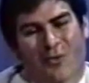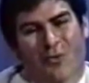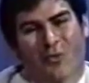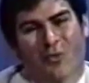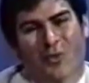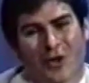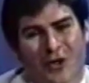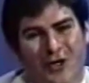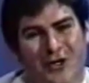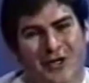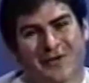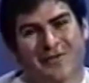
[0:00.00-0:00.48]

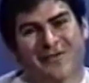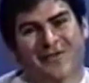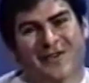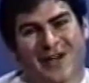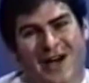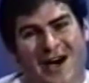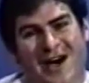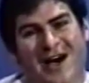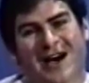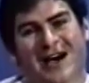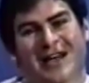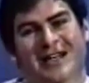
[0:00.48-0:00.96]
Word of
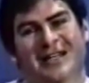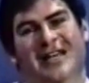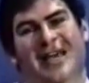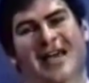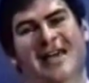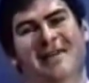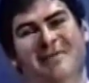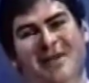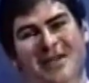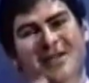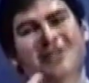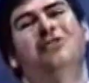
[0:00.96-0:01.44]
God
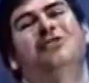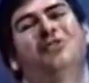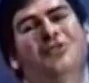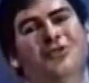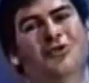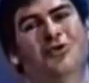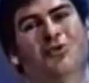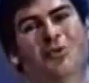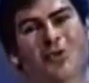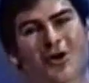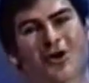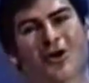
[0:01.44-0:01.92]
came
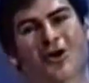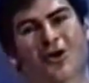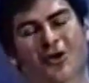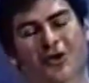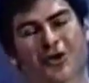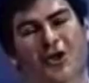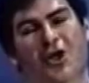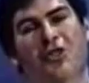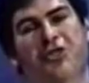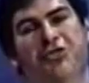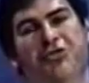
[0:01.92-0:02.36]
into the world